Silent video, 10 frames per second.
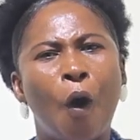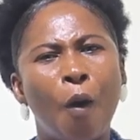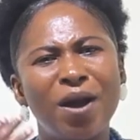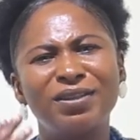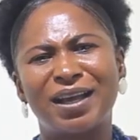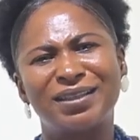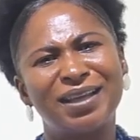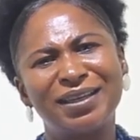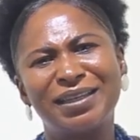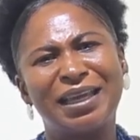o ma
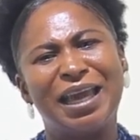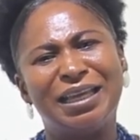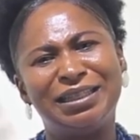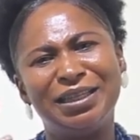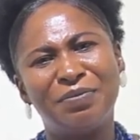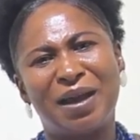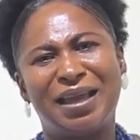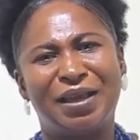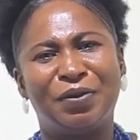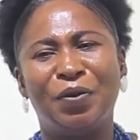hyase de edin
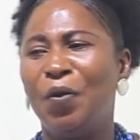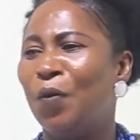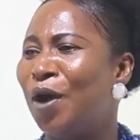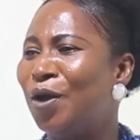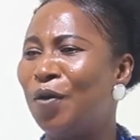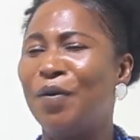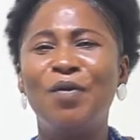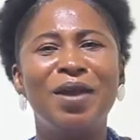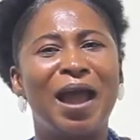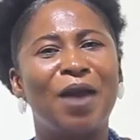maye, we no be
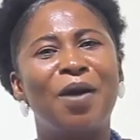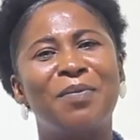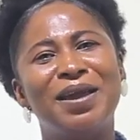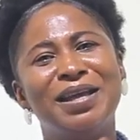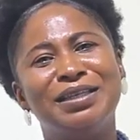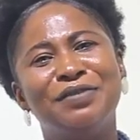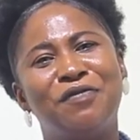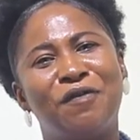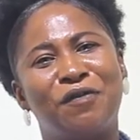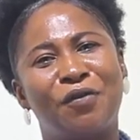hu ya no ma ye din
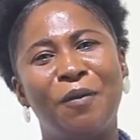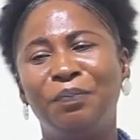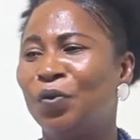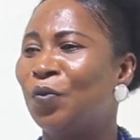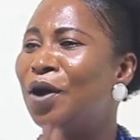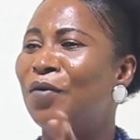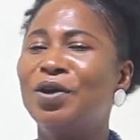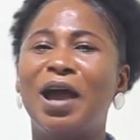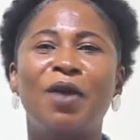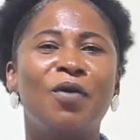foforo, we
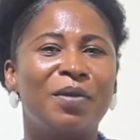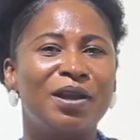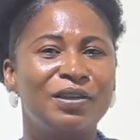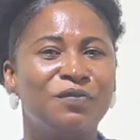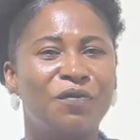hu ya no ma ye din